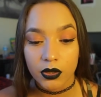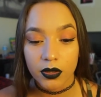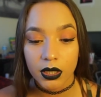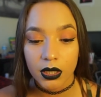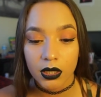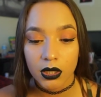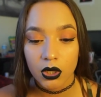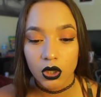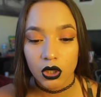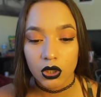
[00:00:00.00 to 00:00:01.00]
Question number
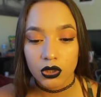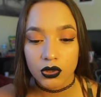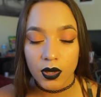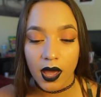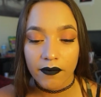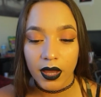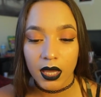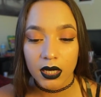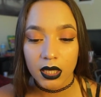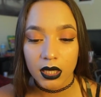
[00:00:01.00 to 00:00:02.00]
3. Do
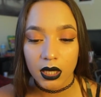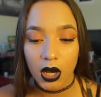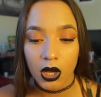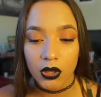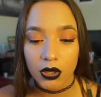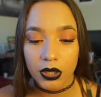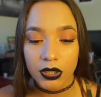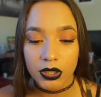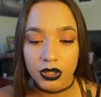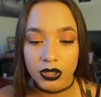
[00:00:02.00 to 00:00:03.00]
you have any
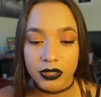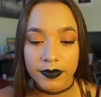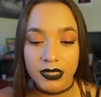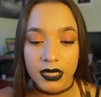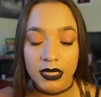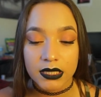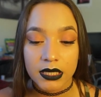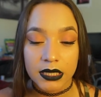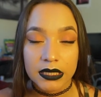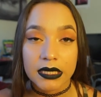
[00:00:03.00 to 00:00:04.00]
other conditions
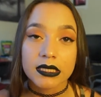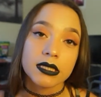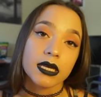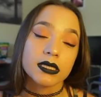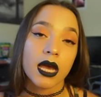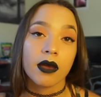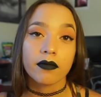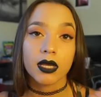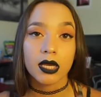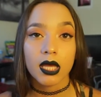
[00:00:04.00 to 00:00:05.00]
besides EDS?
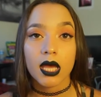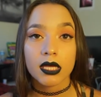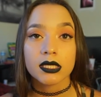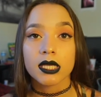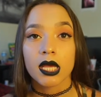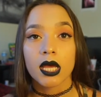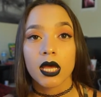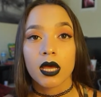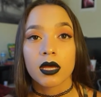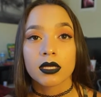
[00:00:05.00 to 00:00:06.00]
Yes, I have
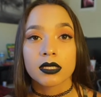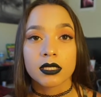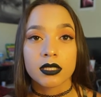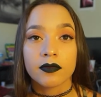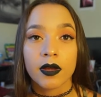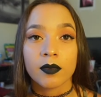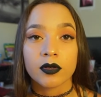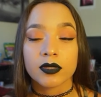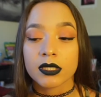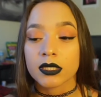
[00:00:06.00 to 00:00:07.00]
EDS,
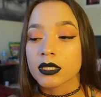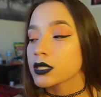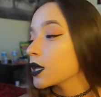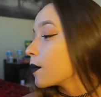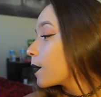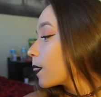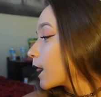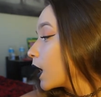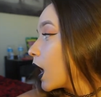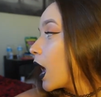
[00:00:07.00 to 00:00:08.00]
cystic fibrosis,